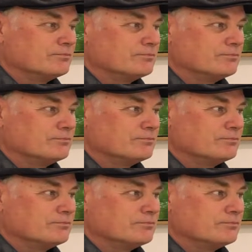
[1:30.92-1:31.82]

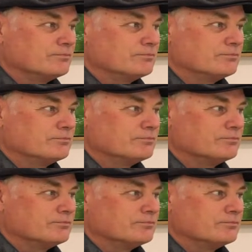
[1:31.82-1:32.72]

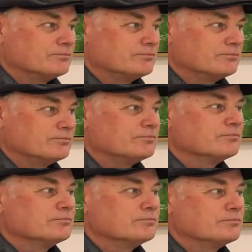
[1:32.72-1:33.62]

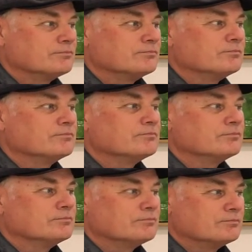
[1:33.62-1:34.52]

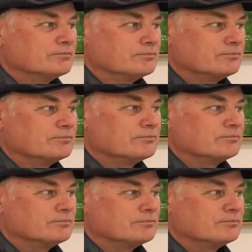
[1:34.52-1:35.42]

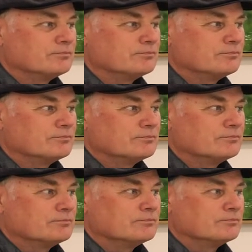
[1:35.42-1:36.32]

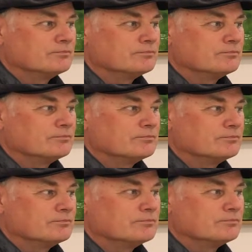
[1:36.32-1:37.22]

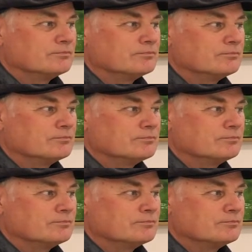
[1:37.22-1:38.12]

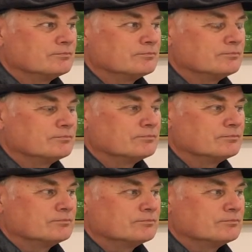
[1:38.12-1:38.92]
(not speaking)